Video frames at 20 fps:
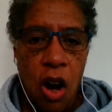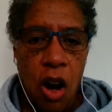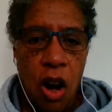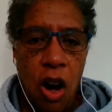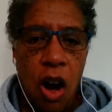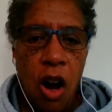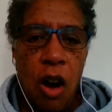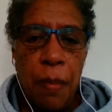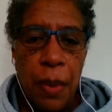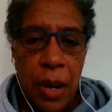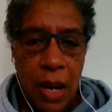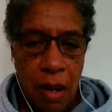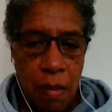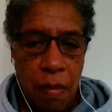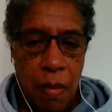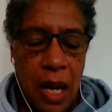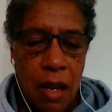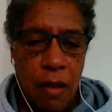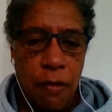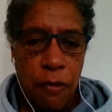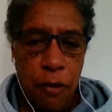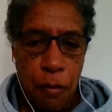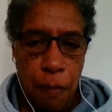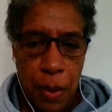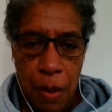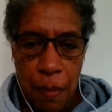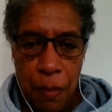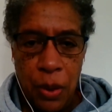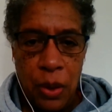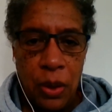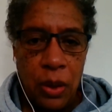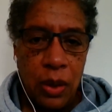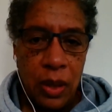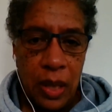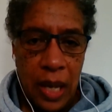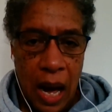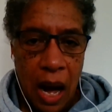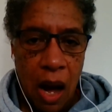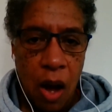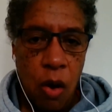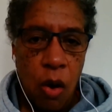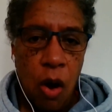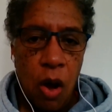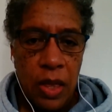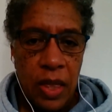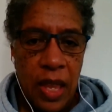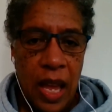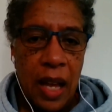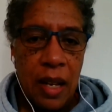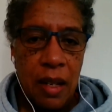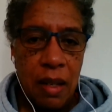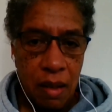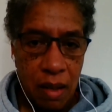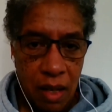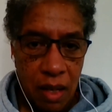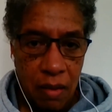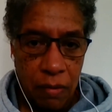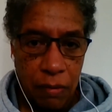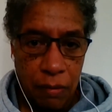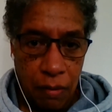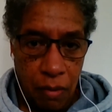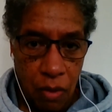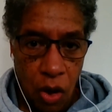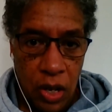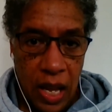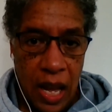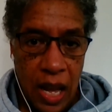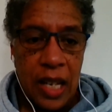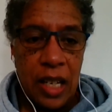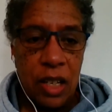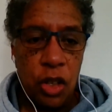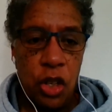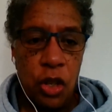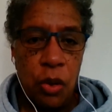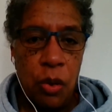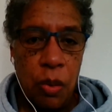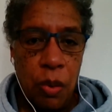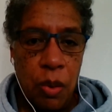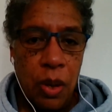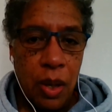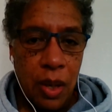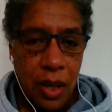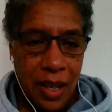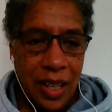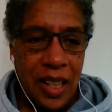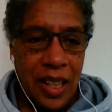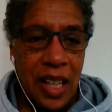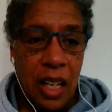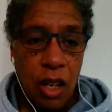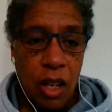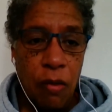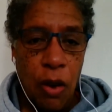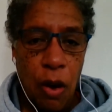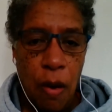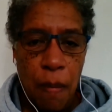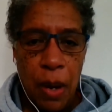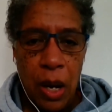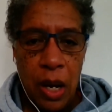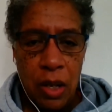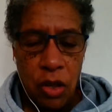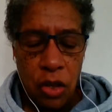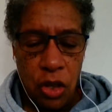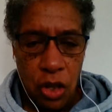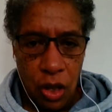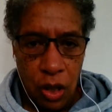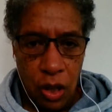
are being made for people now on that issue? Thank you very much.